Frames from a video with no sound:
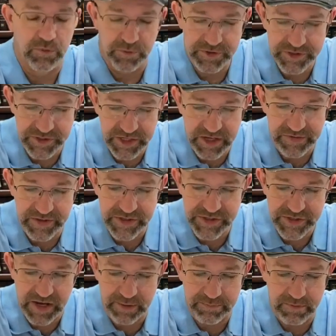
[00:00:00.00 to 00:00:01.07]
Once again, they
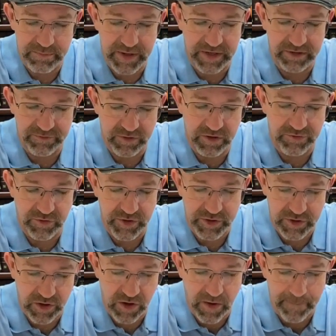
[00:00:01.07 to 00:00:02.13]
just kept remaining very, very
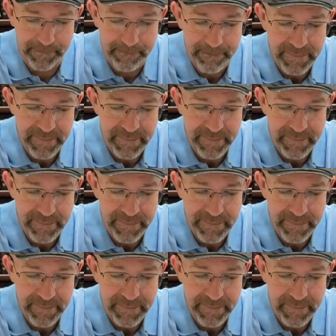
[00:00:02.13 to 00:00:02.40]
calm.